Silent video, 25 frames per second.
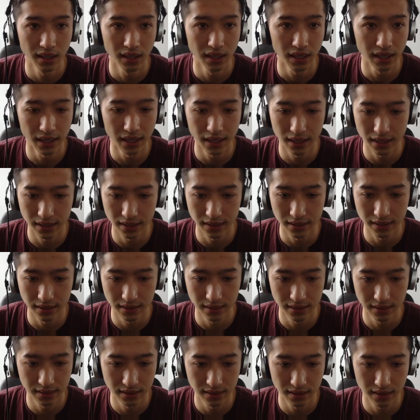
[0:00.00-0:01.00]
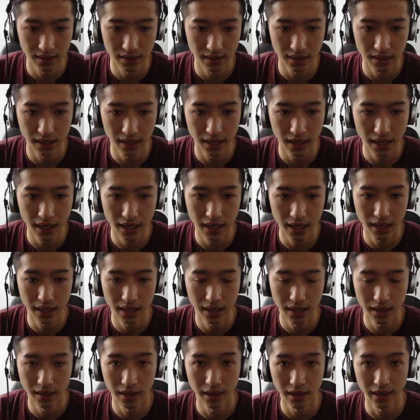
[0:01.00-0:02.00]
is
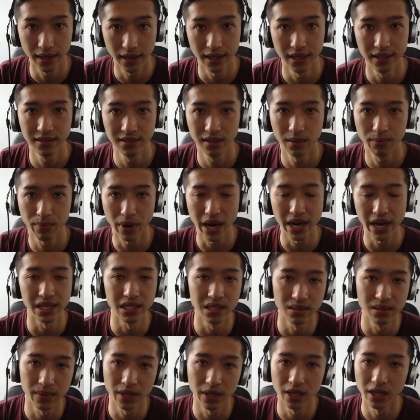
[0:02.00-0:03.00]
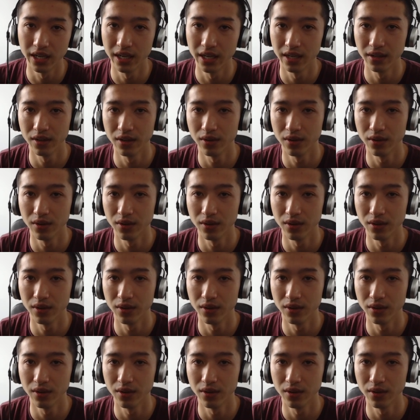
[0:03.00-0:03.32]
I guess the brains behind it,